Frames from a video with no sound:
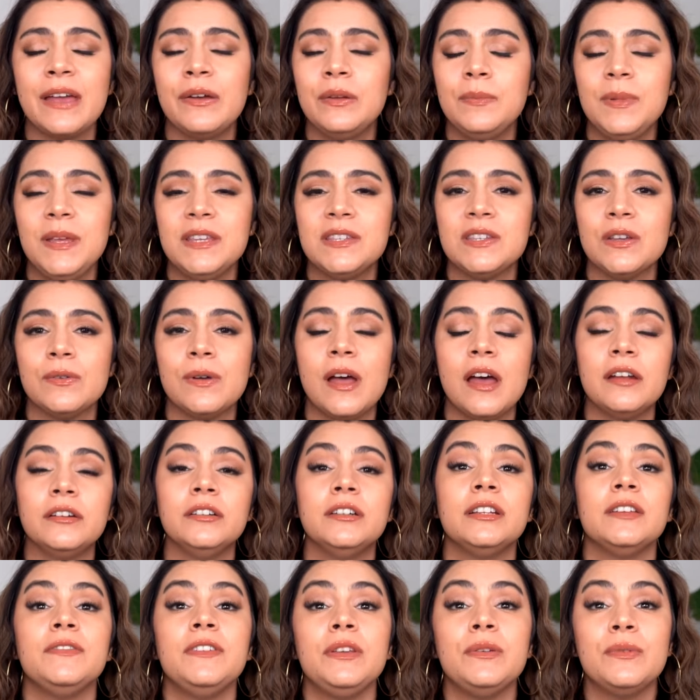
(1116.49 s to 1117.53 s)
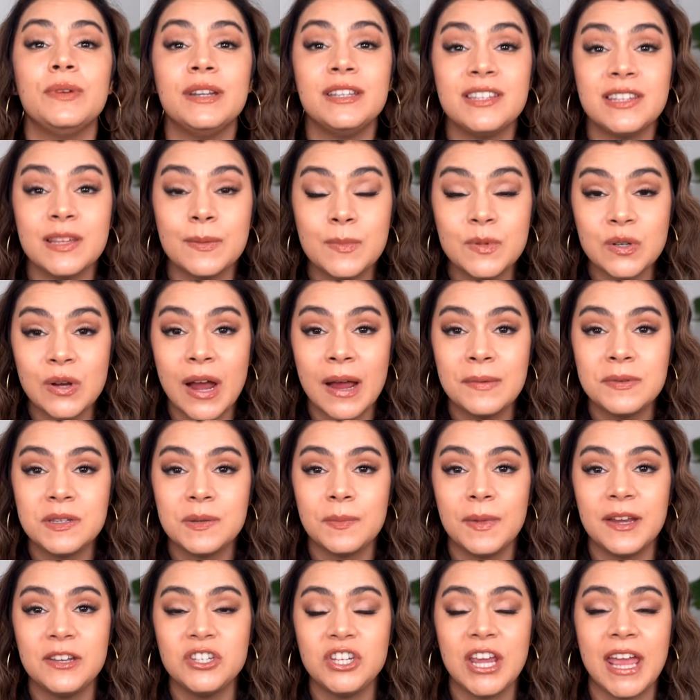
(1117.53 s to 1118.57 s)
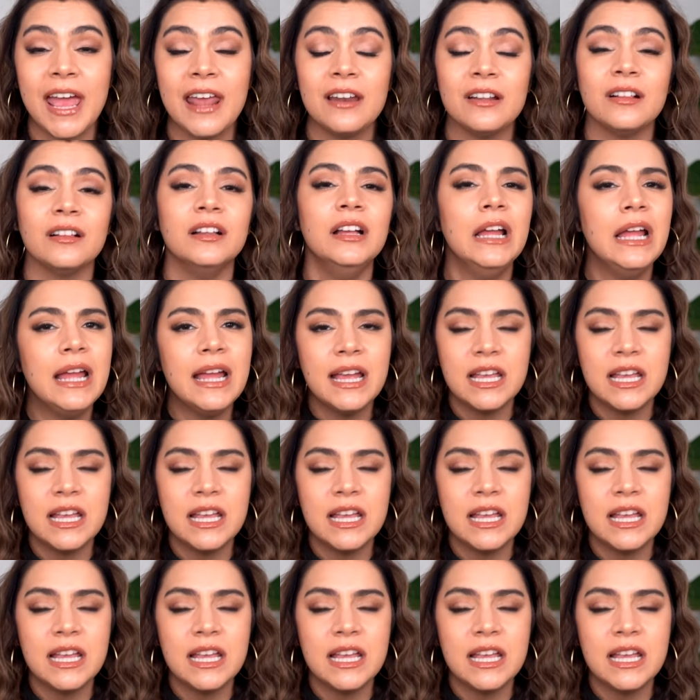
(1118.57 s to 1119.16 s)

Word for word: I would be so honored if you would subscribe to my channel,